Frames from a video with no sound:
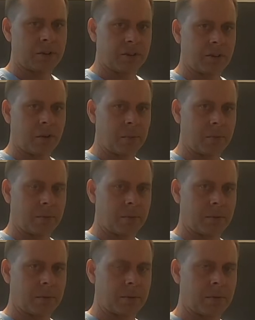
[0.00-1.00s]
stop.
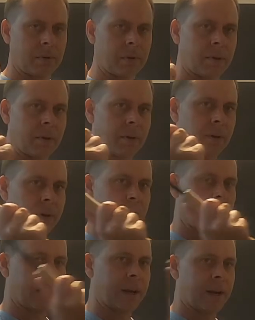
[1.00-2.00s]

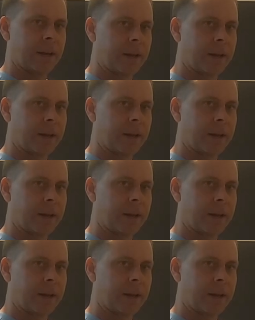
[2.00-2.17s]
Okay?